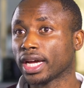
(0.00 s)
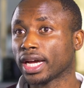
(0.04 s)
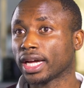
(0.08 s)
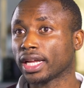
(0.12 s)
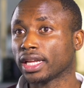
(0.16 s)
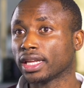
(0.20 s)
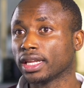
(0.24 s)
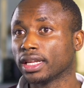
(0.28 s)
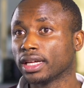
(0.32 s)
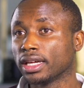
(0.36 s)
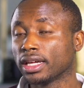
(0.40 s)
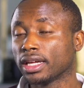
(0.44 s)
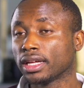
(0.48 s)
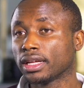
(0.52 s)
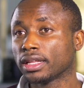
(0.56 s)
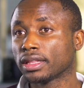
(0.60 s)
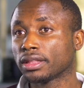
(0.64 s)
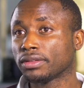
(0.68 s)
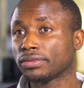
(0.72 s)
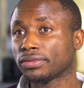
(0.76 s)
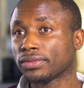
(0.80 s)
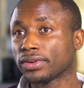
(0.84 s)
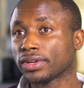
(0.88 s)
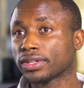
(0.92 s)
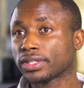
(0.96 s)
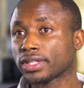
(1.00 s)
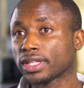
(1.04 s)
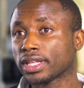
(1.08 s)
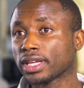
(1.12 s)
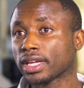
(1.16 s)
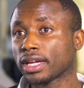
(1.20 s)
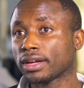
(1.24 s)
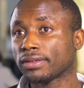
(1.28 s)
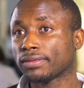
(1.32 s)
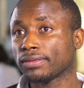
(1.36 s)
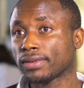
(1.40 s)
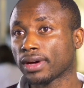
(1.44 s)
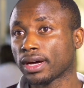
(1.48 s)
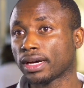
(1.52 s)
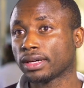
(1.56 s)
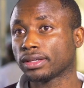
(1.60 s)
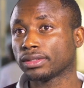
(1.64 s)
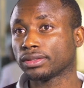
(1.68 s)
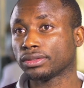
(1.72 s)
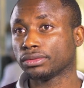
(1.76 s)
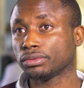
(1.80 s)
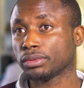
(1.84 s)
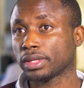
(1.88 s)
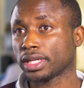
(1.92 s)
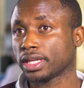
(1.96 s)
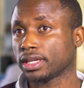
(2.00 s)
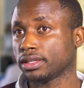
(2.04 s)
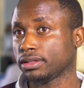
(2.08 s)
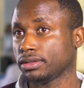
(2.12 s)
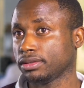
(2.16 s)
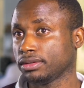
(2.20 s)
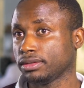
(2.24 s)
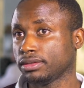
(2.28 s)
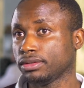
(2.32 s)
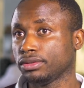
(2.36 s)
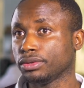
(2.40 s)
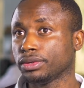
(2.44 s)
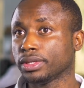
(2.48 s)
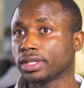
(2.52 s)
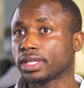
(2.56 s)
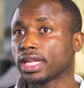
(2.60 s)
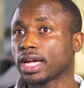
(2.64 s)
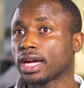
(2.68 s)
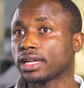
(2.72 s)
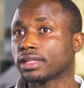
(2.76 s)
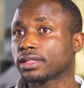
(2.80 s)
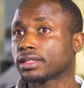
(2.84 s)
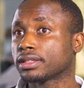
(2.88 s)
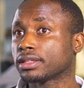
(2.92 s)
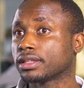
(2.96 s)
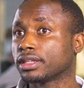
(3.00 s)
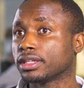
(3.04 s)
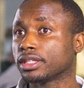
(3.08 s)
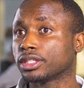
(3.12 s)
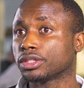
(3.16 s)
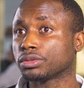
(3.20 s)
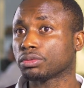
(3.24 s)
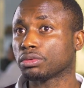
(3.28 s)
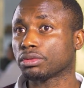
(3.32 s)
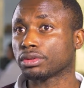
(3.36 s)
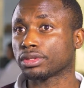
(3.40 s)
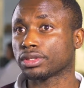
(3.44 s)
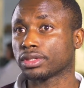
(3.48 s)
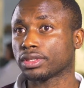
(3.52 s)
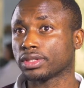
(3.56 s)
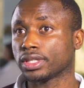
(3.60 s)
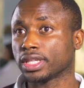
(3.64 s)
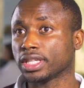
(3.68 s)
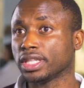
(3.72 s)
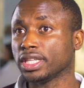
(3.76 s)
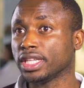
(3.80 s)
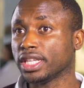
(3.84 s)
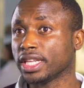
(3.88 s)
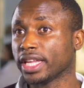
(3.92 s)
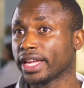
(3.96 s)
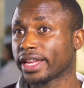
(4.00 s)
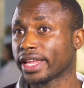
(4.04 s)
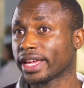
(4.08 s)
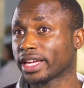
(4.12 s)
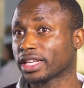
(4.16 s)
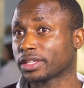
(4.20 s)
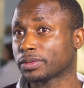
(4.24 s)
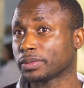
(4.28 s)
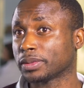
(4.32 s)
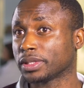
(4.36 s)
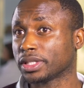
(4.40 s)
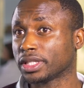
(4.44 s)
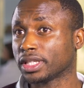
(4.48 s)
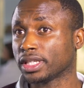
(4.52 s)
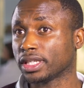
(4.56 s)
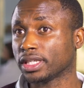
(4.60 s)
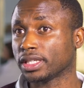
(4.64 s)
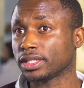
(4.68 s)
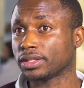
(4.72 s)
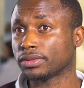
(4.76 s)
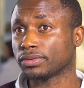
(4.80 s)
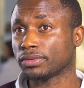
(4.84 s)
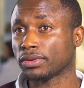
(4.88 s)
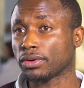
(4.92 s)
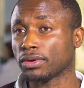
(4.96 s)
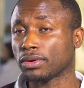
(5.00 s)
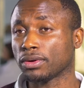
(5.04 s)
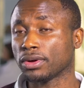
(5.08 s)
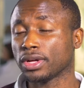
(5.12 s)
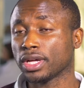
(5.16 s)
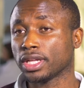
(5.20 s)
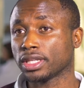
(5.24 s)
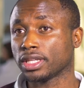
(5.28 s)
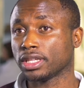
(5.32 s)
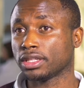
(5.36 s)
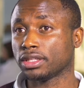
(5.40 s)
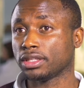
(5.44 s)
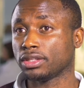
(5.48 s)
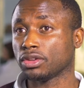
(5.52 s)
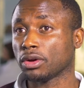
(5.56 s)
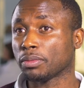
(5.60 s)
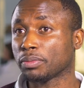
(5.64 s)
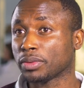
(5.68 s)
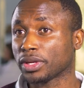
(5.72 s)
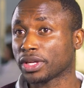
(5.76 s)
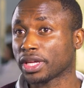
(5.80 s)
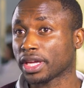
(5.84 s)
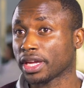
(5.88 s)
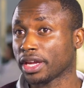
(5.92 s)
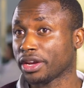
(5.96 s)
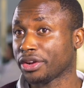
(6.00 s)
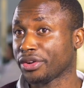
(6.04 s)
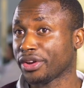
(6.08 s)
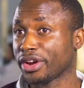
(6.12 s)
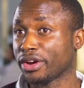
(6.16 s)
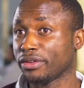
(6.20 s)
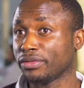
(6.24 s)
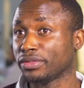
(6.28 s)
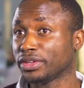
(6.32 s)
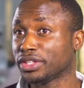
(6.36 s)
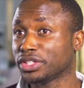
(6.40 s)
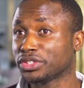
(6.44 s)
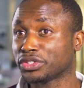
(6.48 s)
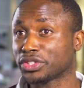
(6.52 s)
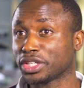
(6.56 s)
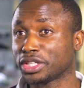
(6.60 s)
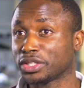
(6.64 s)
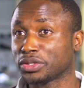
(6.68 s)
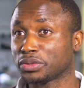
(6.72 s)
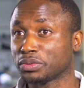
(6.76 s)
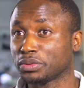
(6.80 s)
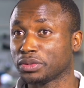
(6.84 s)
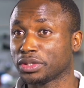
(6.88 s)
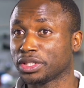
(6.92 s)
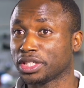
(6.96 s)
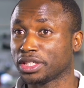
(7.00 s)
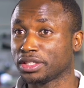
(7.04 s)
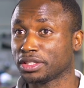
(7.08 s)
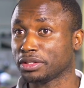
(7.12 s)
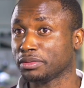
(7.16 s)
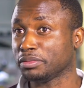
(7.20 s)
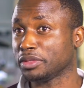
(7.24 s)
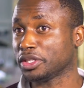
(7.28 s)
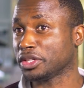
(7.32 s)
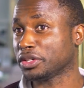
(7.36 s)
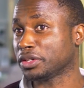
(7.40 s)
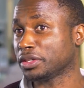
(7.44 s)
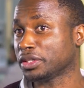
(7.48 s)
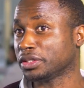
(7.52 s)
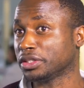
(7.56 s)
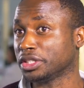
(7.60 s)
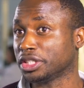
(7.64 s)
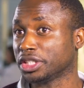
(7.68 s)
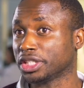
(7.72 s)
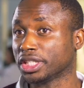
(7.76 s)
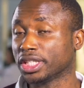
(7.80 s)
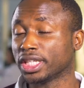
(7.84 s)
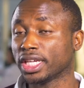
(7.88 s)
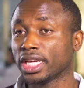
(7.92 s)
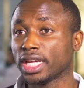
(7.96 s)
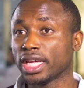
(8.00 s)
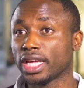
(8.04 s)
And the first thing I found when I was doing that search was the needed expertise for the topic area of interest, which is immunology.